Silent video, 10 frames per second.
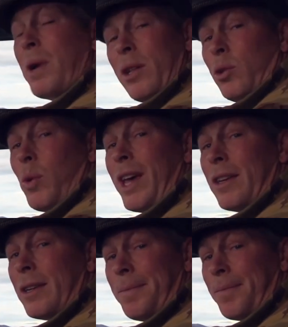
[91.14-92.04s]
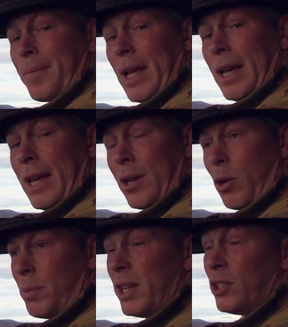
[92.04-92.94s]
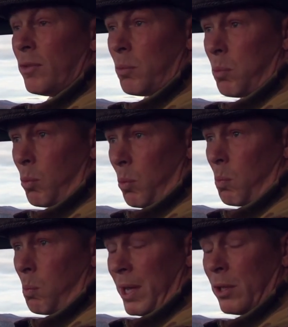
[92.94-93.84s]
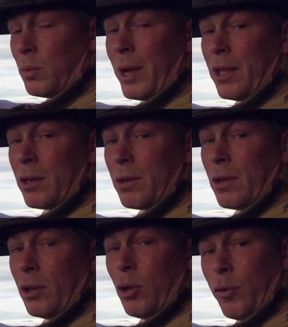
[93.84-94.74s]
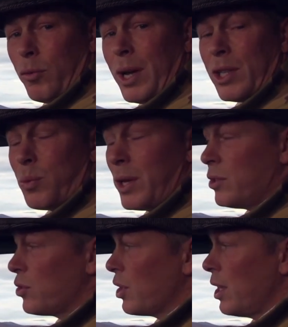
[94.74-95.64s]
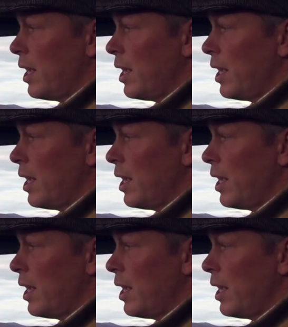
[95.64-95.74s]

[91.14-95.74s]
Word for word: mild weather, combination of mild weather, a lot of west winds,